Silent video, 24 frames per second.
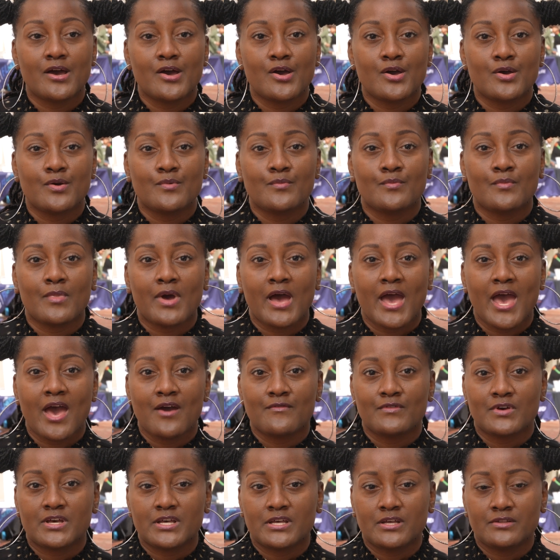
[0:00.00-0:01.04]

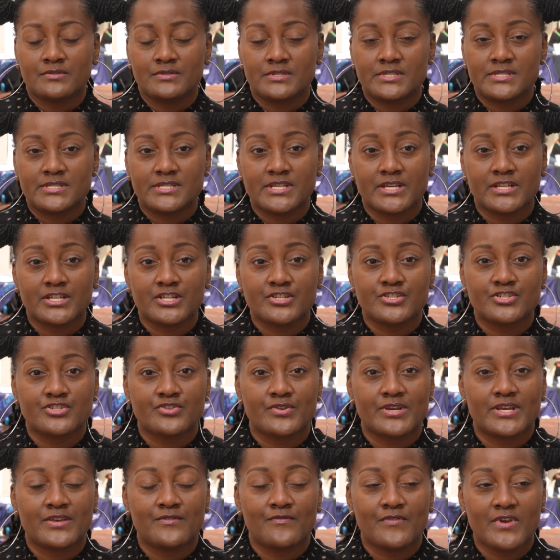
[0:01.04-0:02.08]
I have a
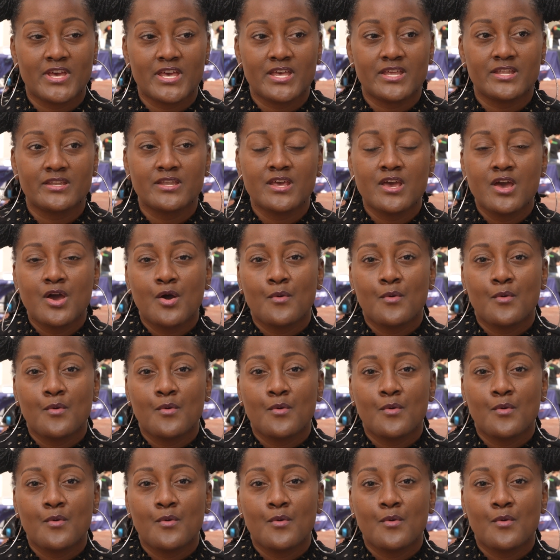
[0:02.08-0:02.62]
signature event,